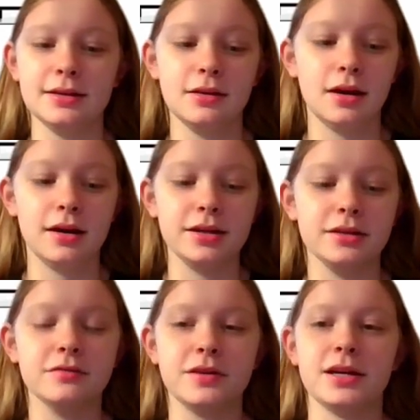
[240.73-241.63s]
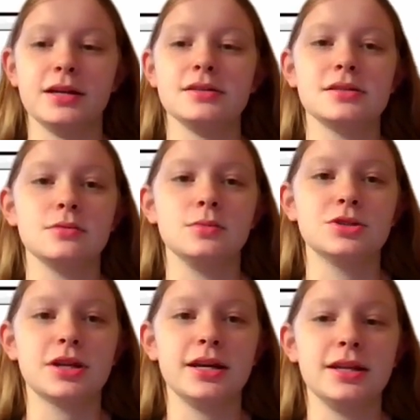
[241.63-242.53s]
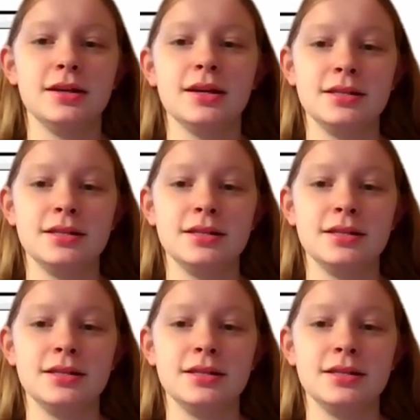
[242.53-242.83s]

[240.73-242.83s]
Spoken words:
audio file, so we'll try a